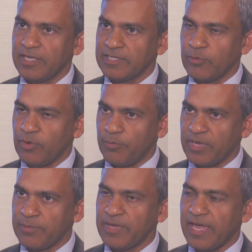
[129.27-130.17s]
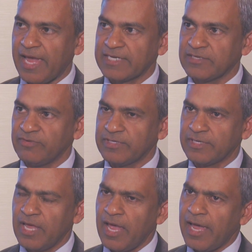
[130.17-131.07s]
They were becoming
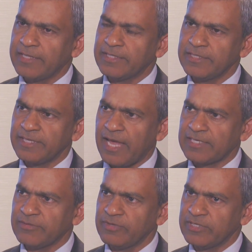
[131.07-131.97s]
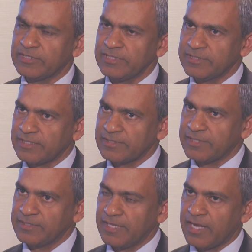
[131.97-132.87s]
activated, and these activated T cells
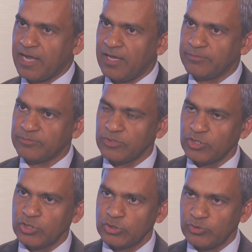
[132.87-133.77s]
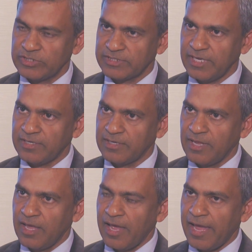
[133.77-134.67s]
then they come to skin
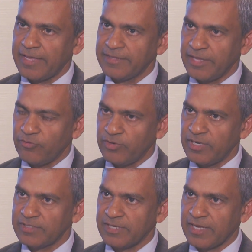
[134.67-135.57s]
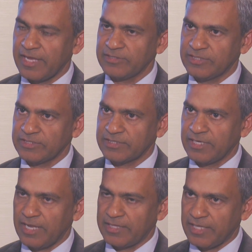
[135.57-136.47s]
and they react against the
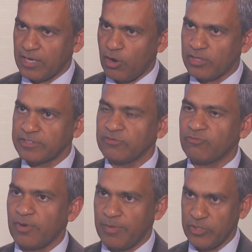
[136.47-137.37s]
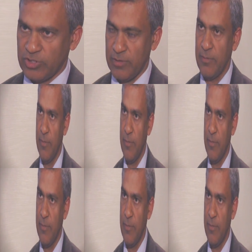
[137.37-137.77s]
skin and they cause inflammation.